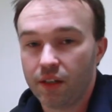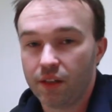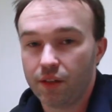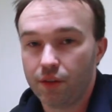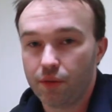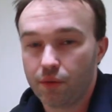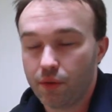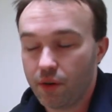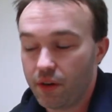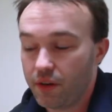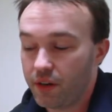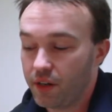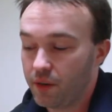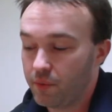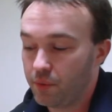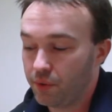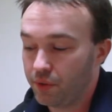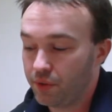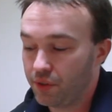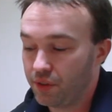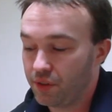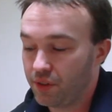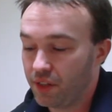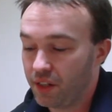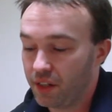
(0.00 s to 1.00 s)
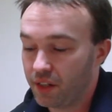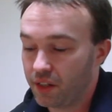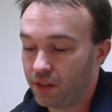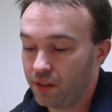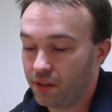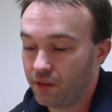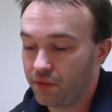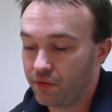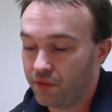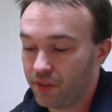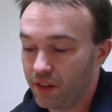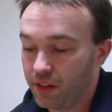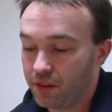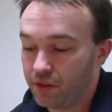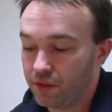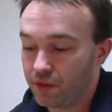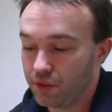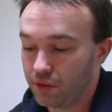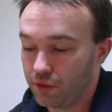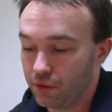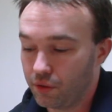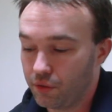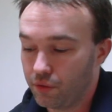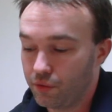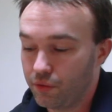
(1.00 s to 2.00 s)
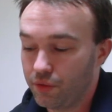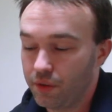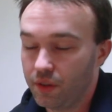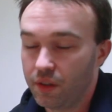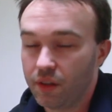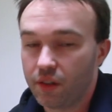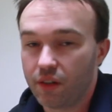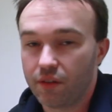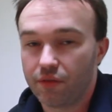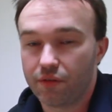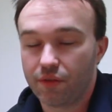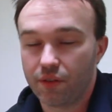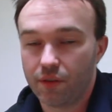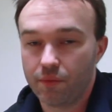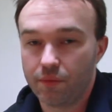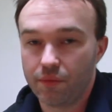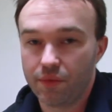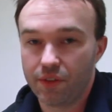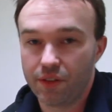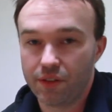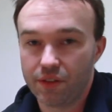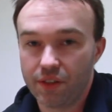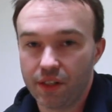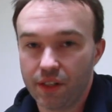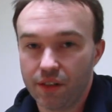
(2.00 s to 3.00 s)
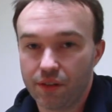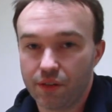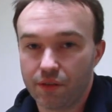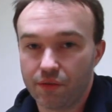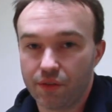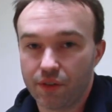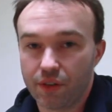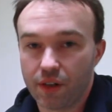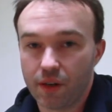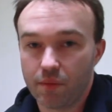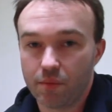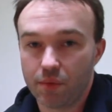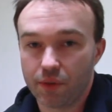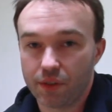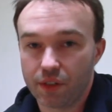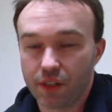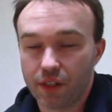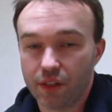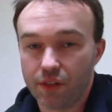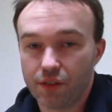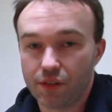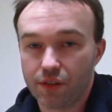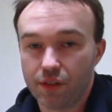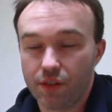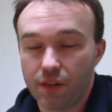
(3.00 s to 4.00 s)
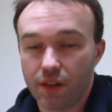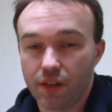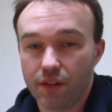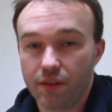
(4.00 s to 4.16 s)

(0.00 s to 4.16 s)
You are able to take an advance loan from the date of your application,